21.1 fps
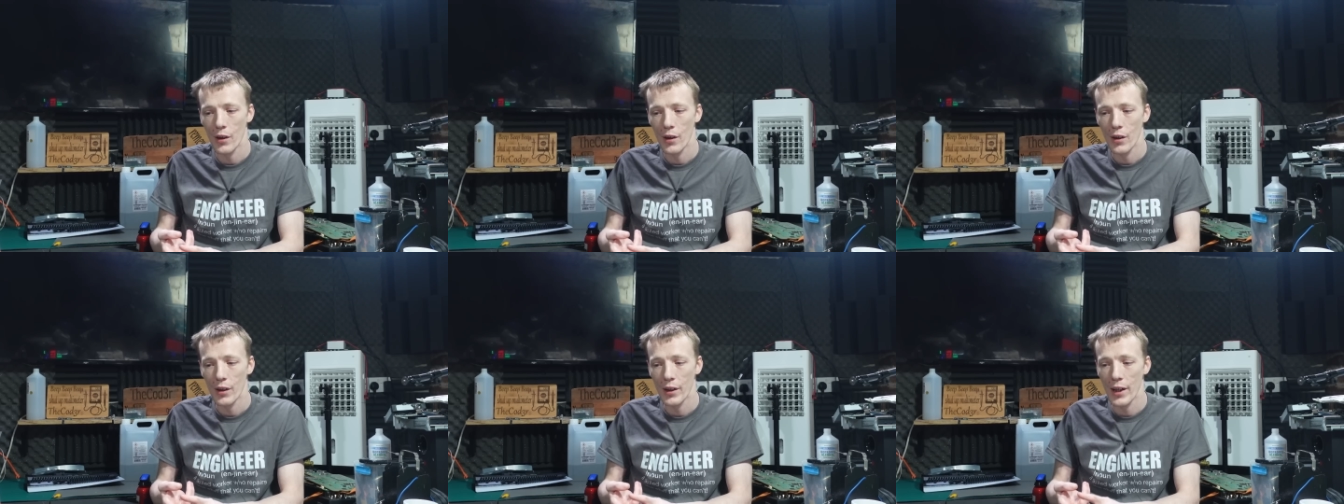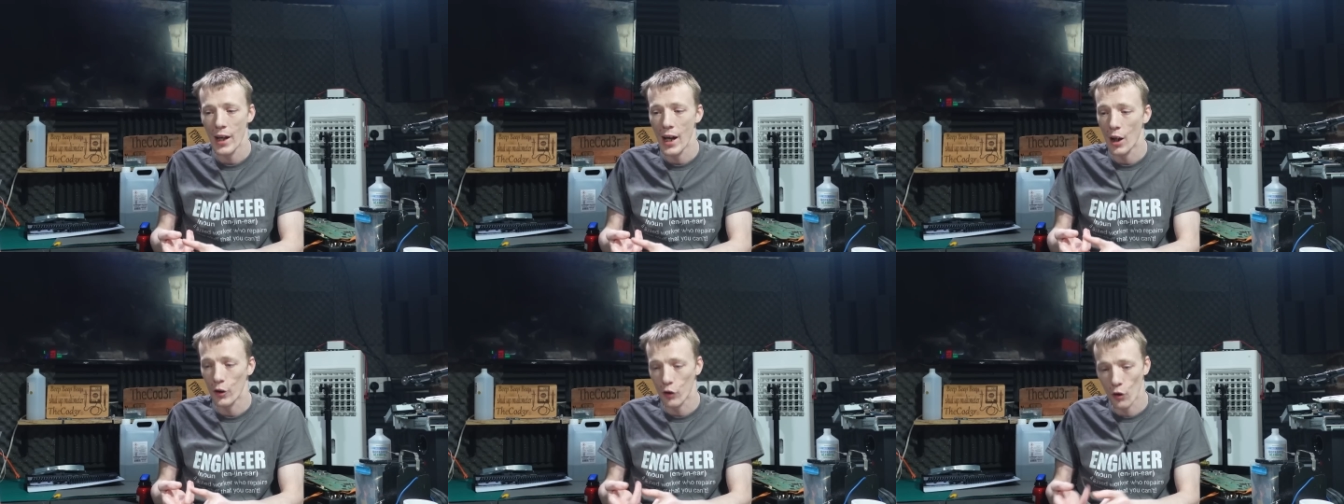
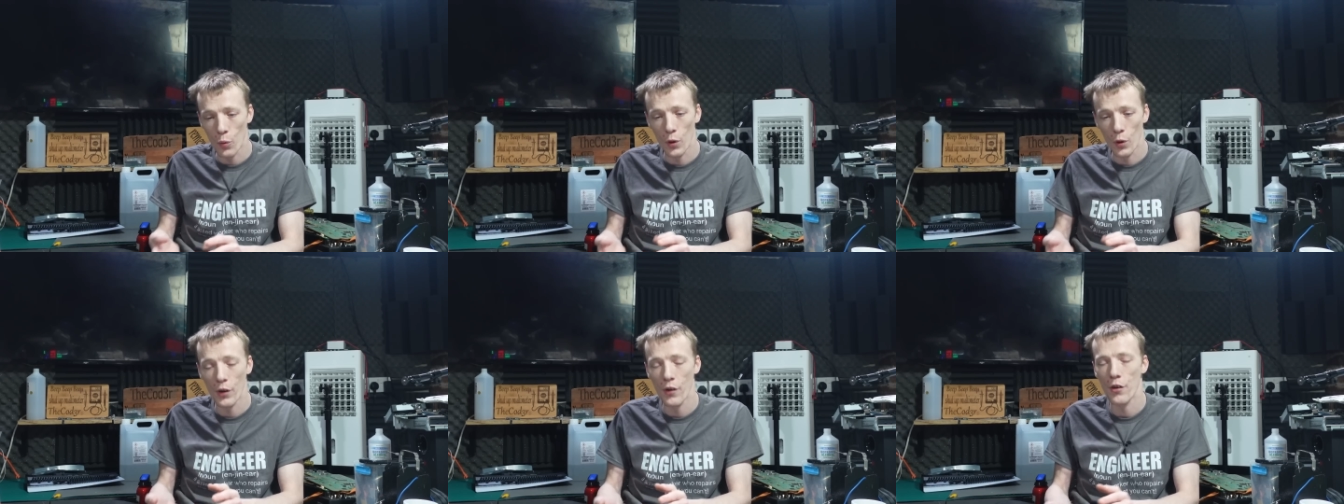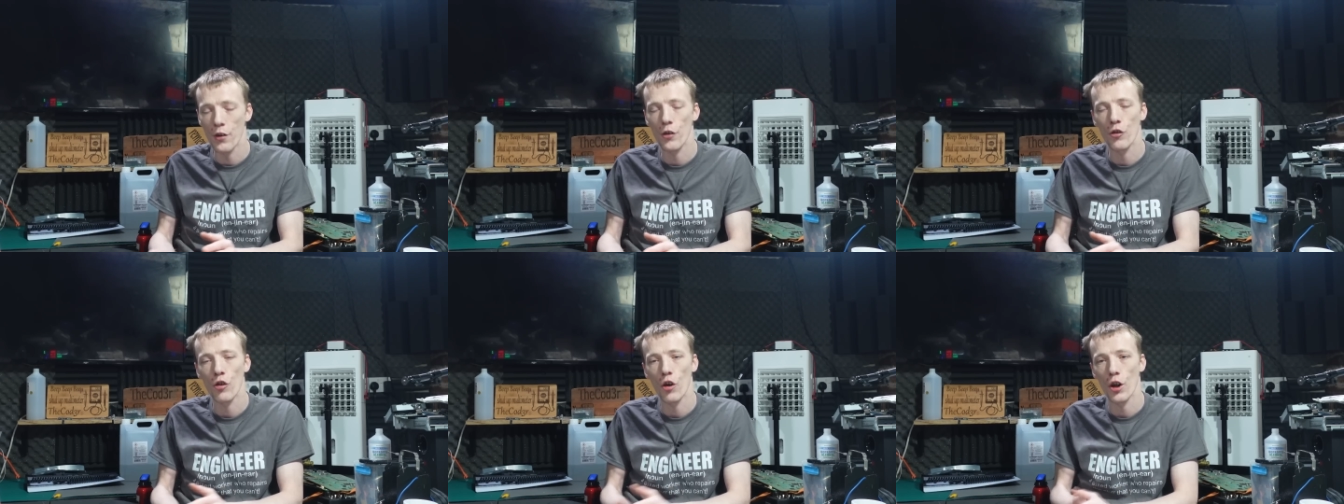yeah, I just
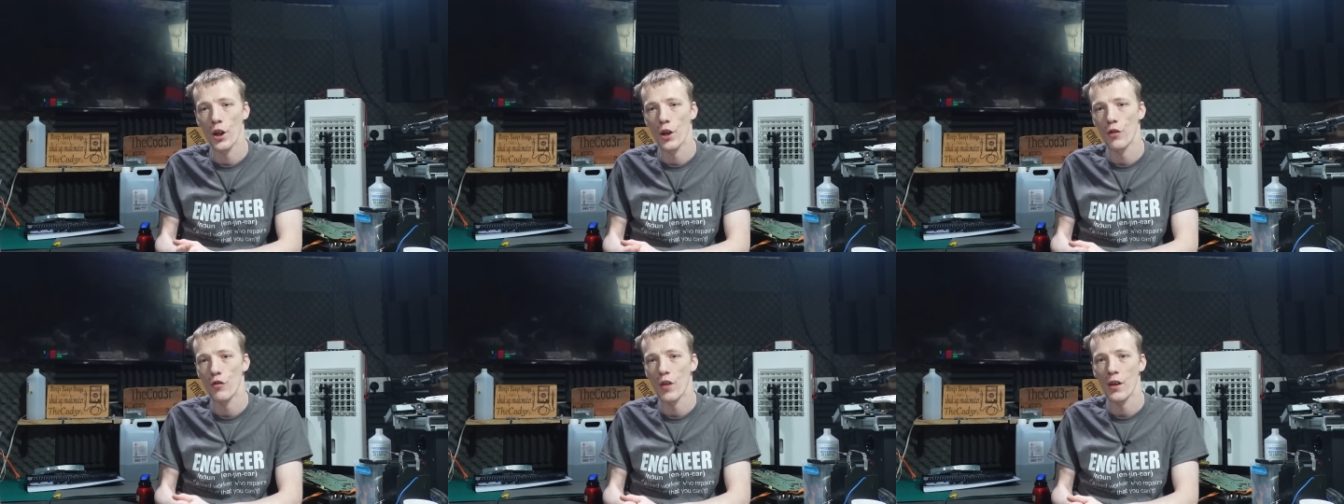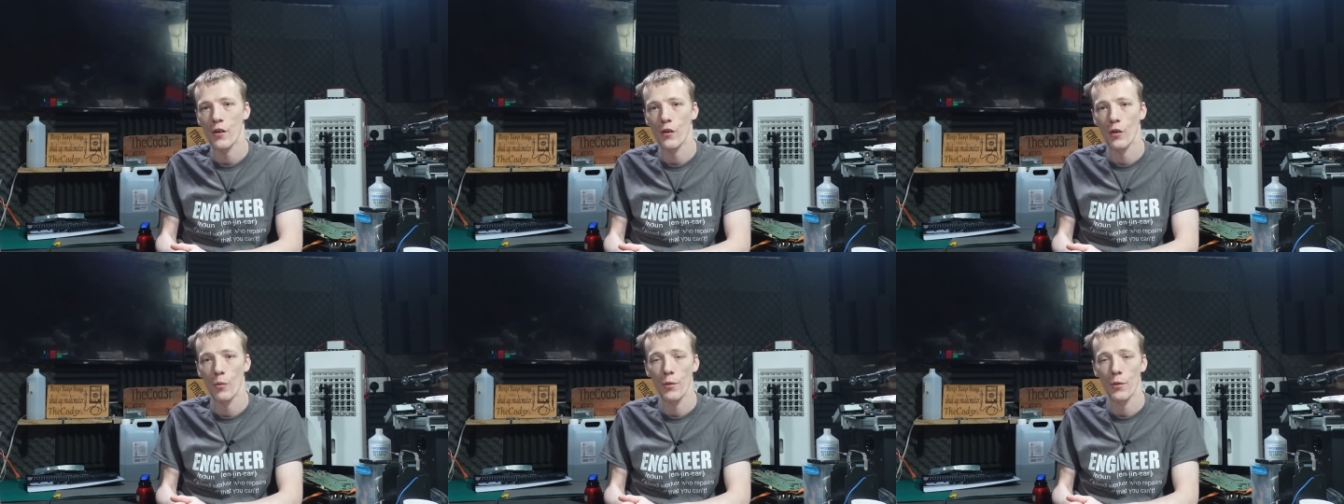wanted to try and
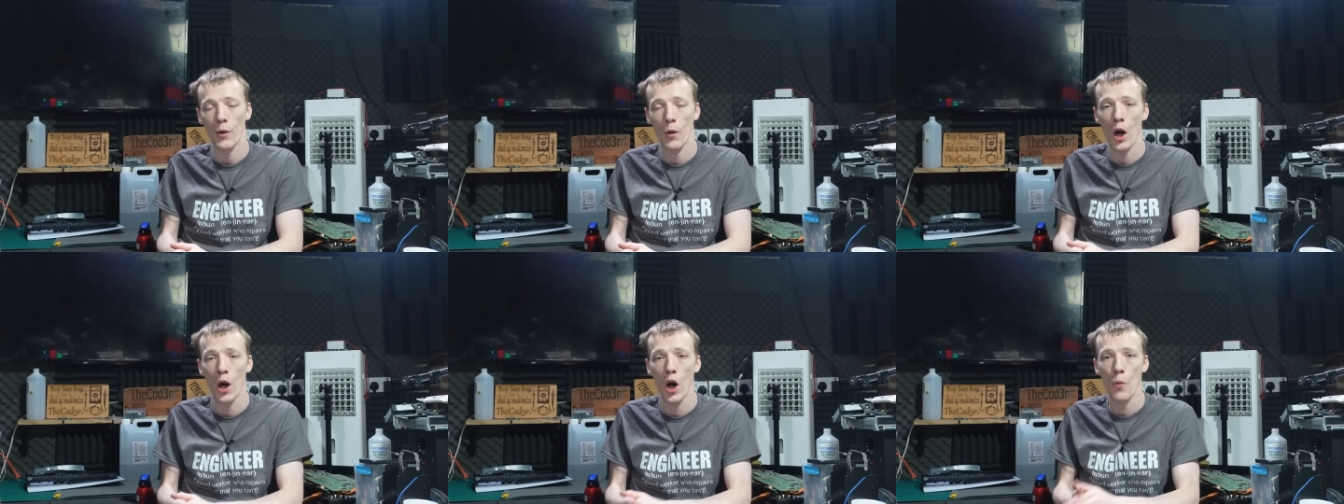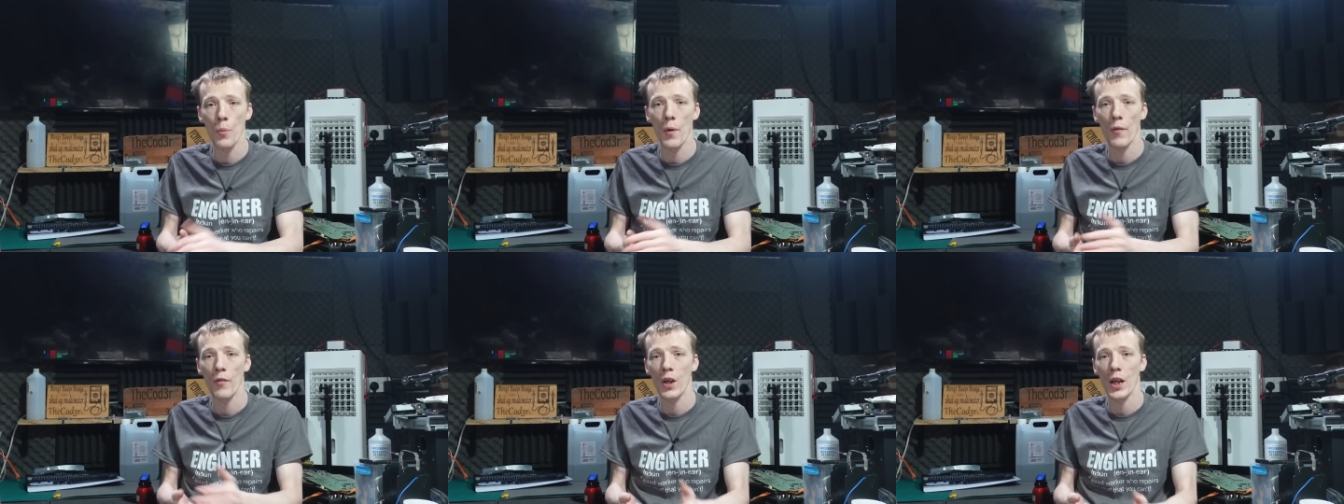address some. So I
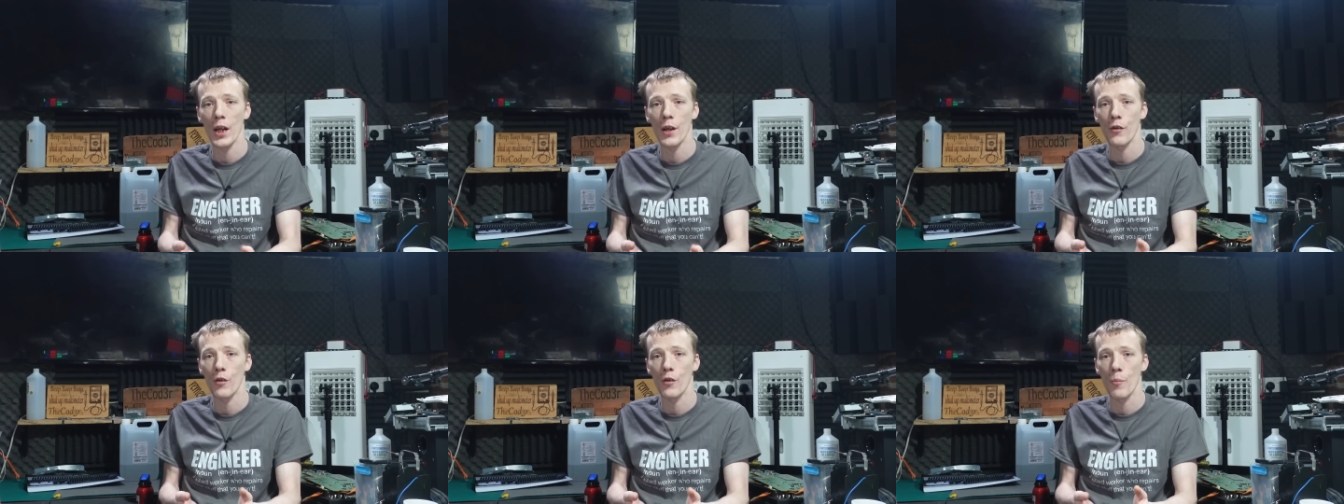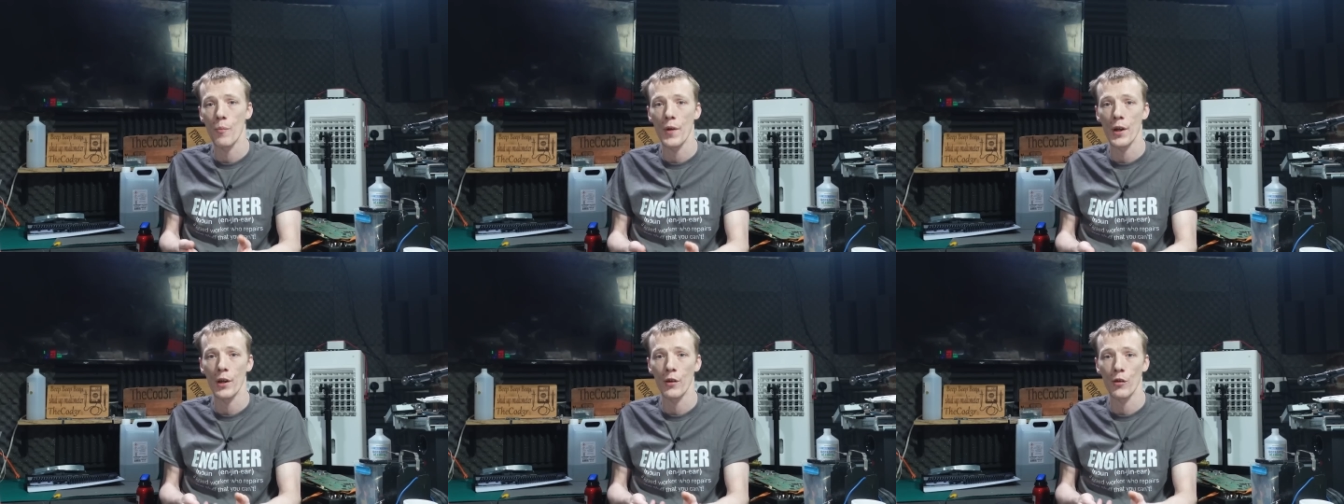hope I've cleared
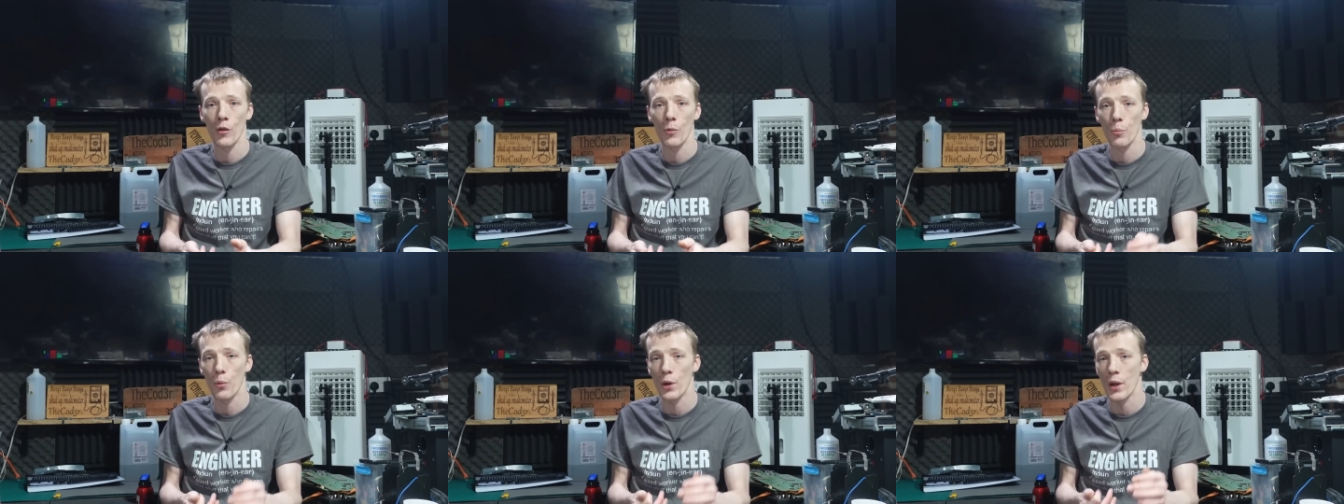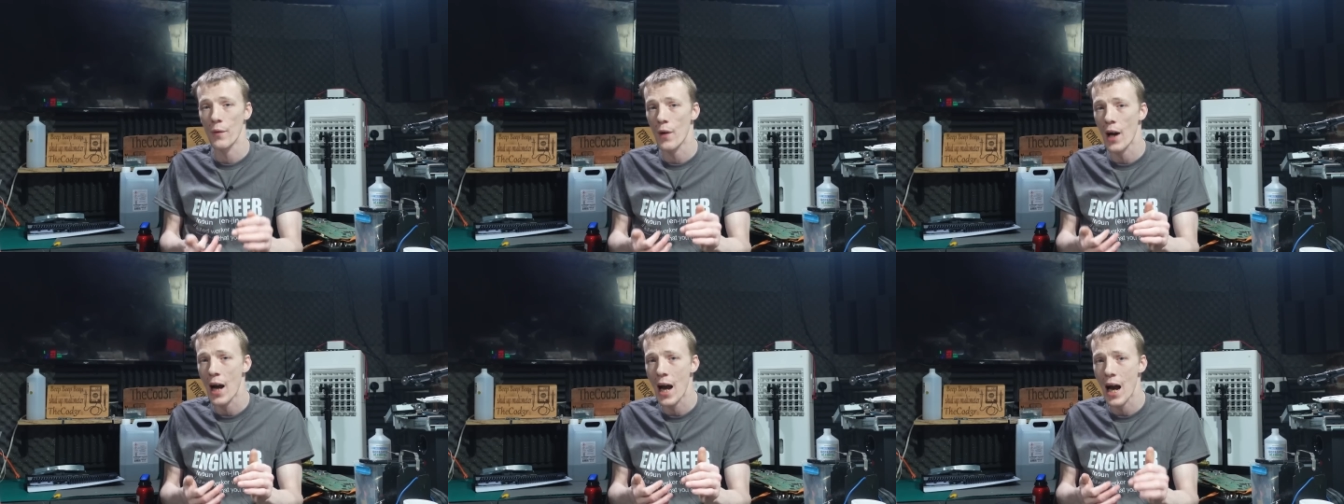some things up, but
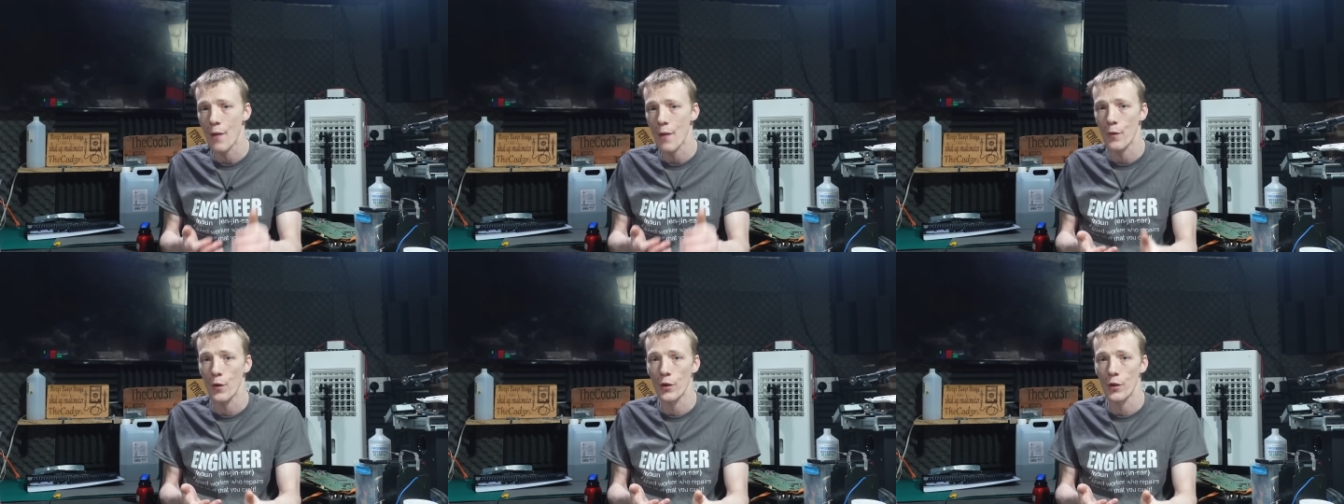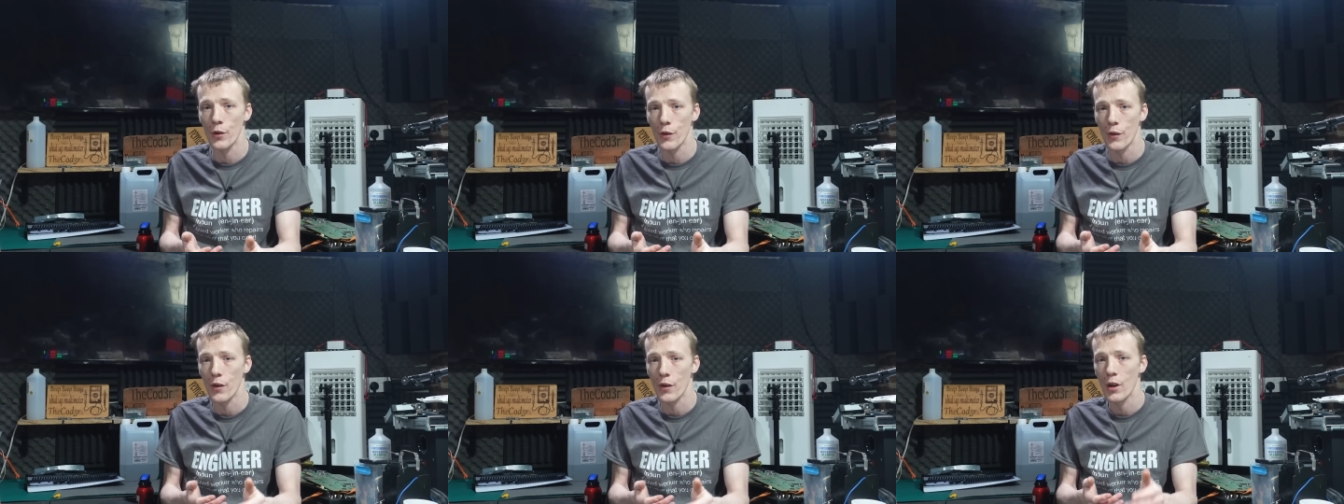if I
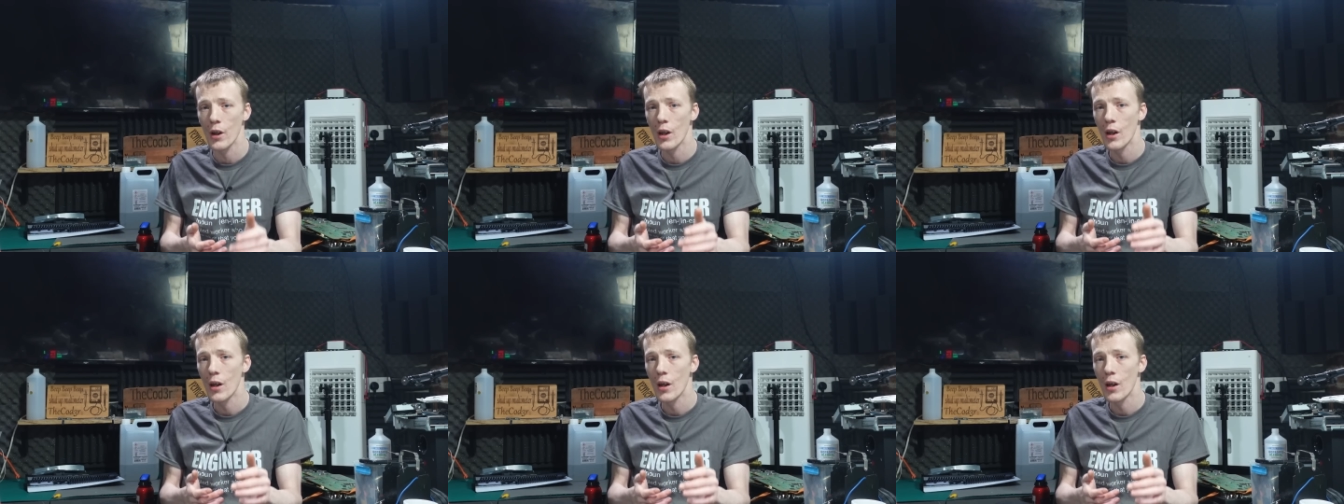haven't,